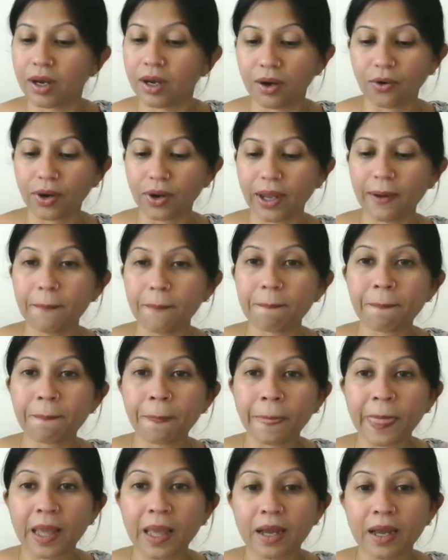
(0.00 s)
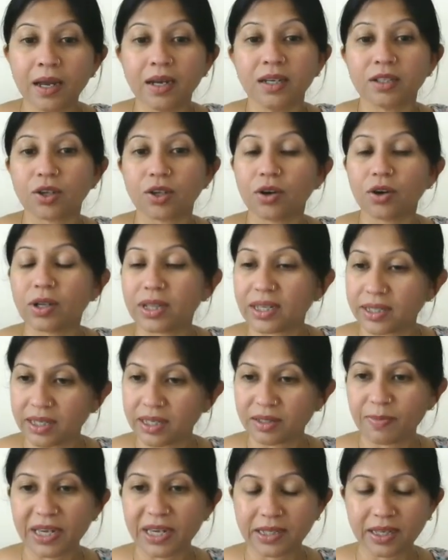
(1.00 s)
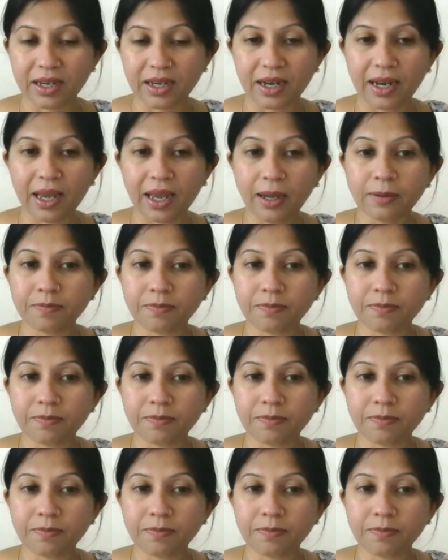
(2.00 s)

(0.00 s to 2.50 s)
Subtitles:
Okay, so this is basically,